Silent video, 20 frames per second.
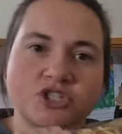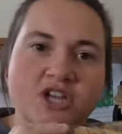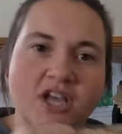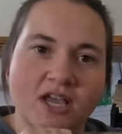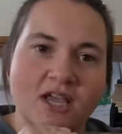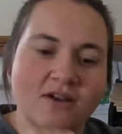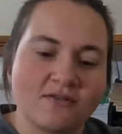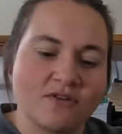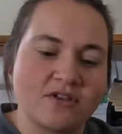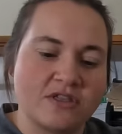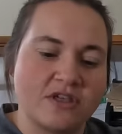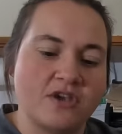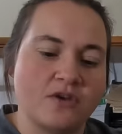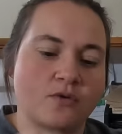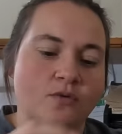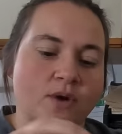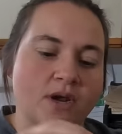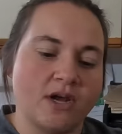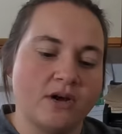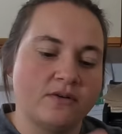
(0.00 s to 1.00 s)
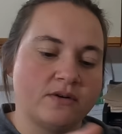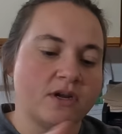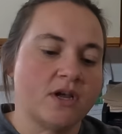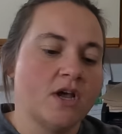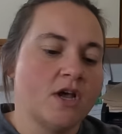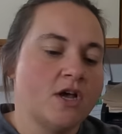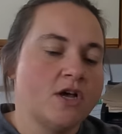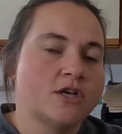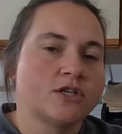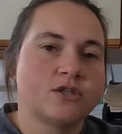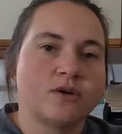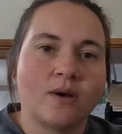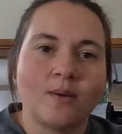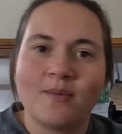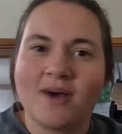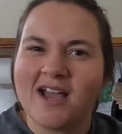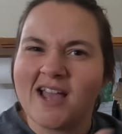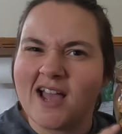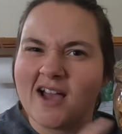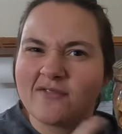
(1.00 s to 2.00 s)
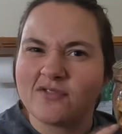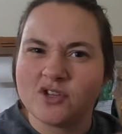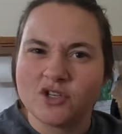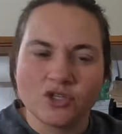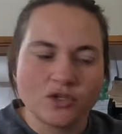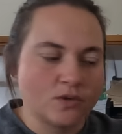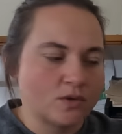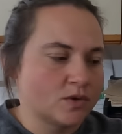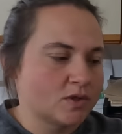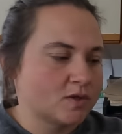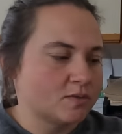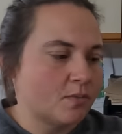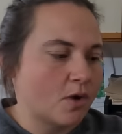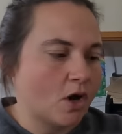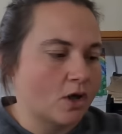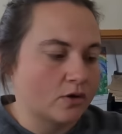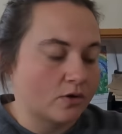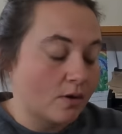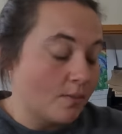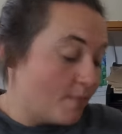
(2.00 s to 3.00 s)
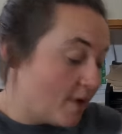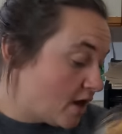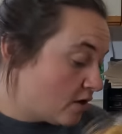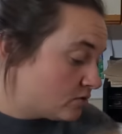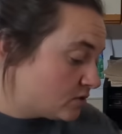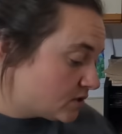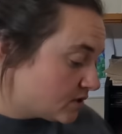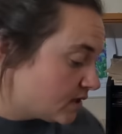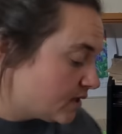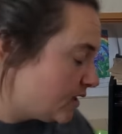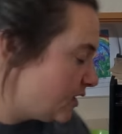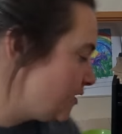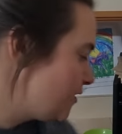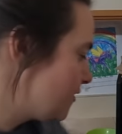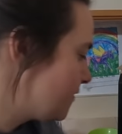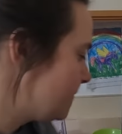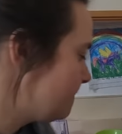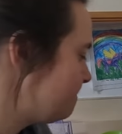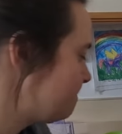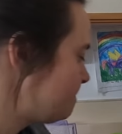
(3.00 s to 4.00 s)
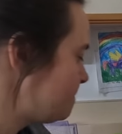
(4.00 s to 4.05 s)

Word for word: shake everything around. So I might have to do a smaller amount in here.